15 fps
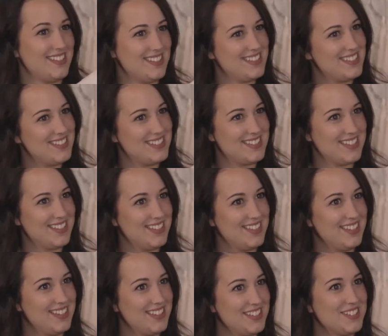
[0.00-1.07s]
their own
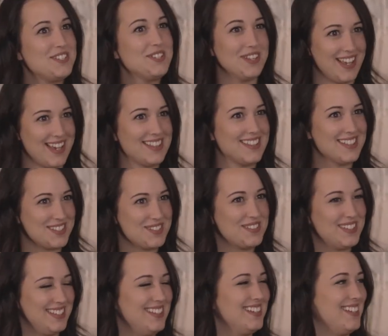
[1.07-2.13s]
wedding. So
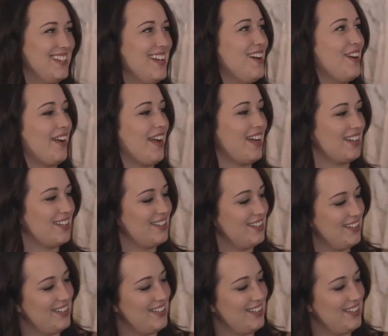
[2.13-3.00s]
we love to sit down with the